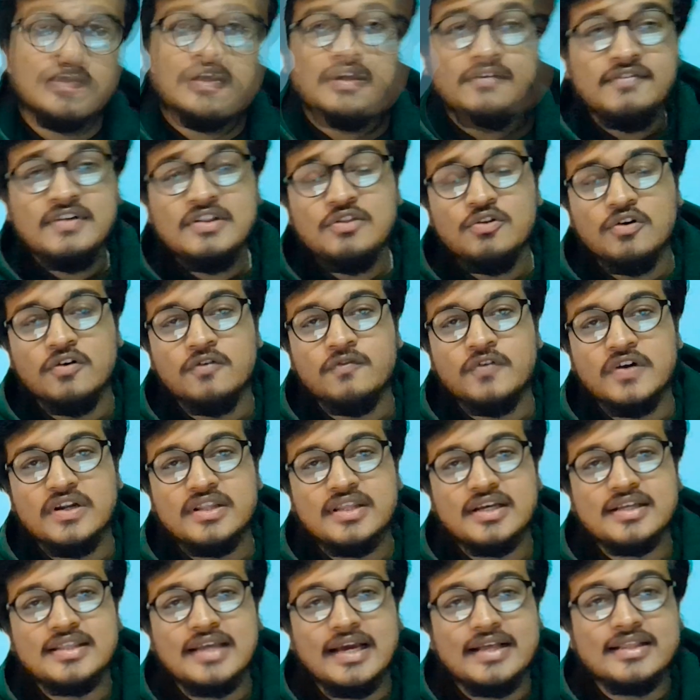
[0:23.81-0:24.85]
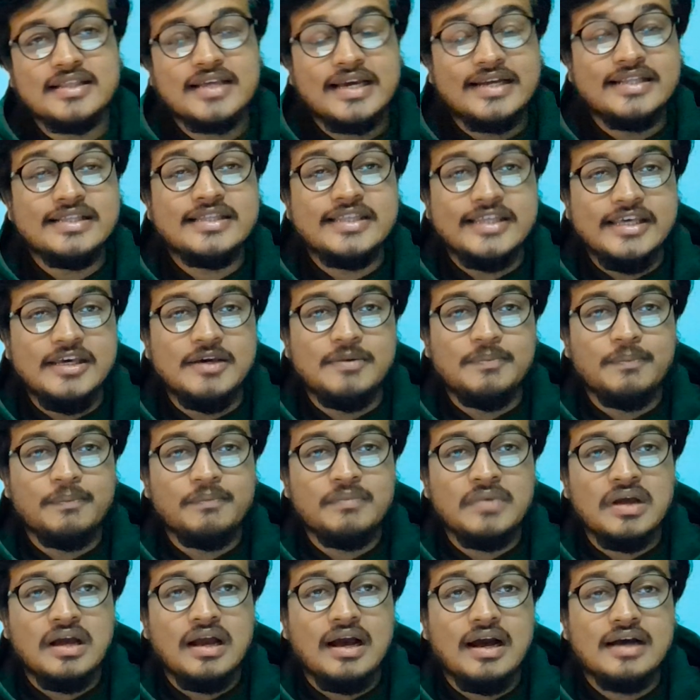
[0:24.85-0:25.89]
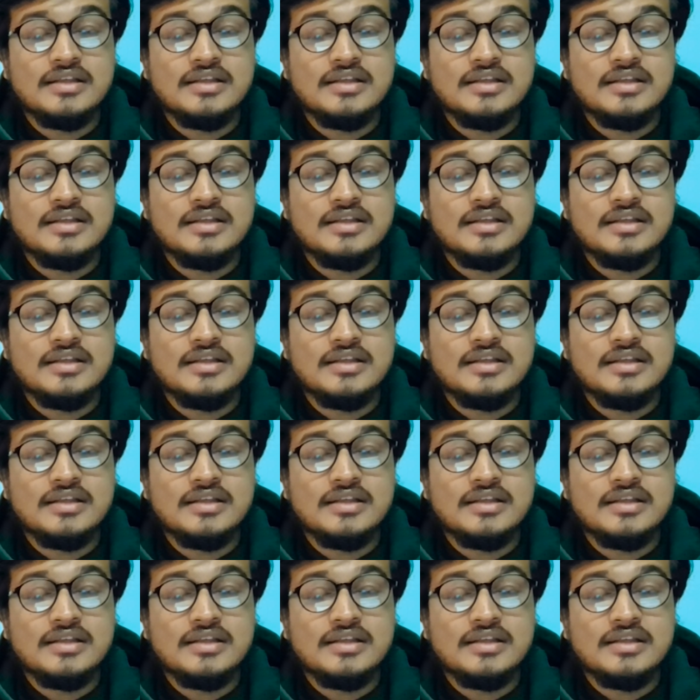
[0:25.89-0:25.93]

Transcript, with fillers: Even though Forensic Science can seem